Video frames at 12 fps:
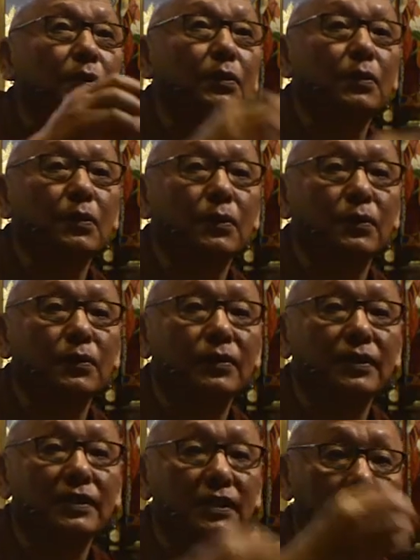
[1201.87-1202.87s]
all
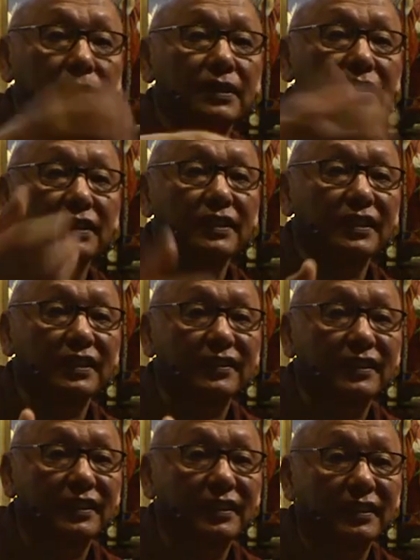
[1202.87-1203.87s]
dependent
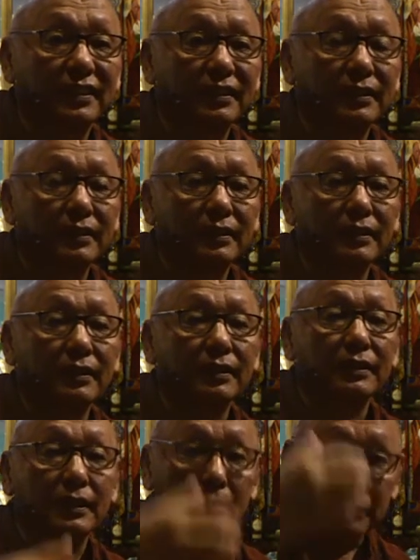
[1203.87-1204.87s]
arising.
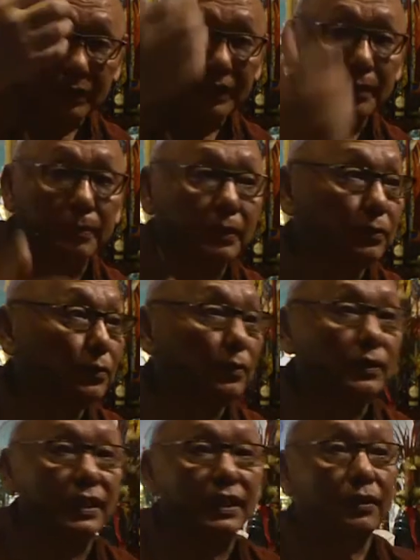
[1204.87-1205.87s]
Depends
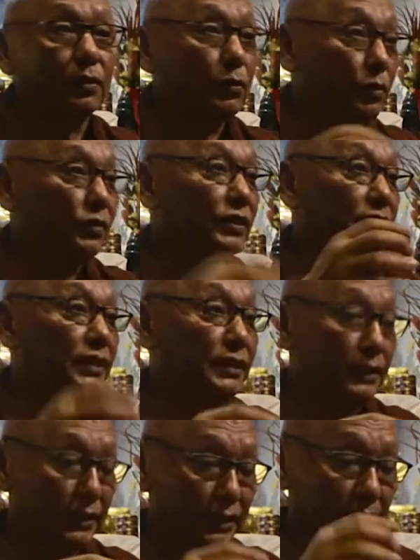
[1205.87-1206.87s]
on the cause and
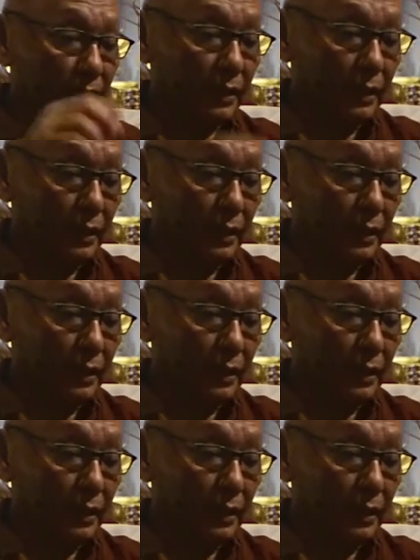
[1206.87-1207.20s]
condition.